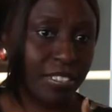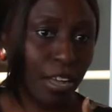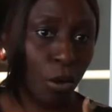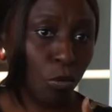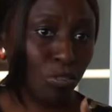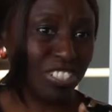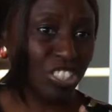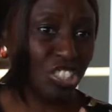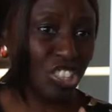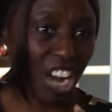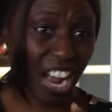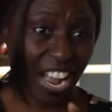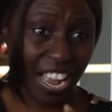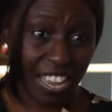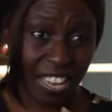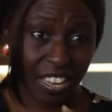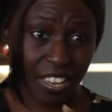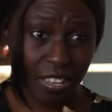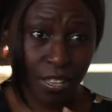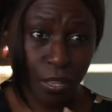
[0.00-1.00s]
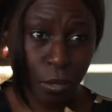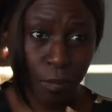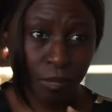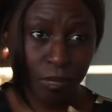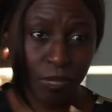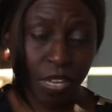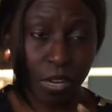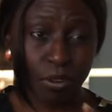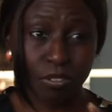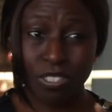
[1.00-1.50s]
I was shy.
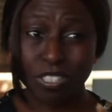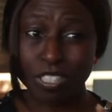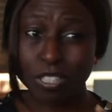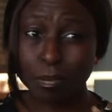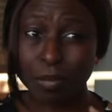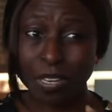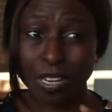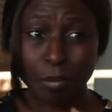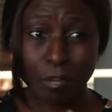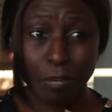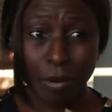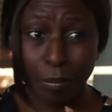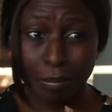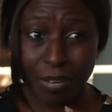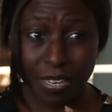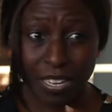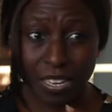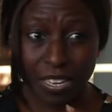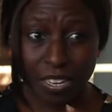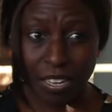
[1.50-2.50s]
I couldn't speak in public.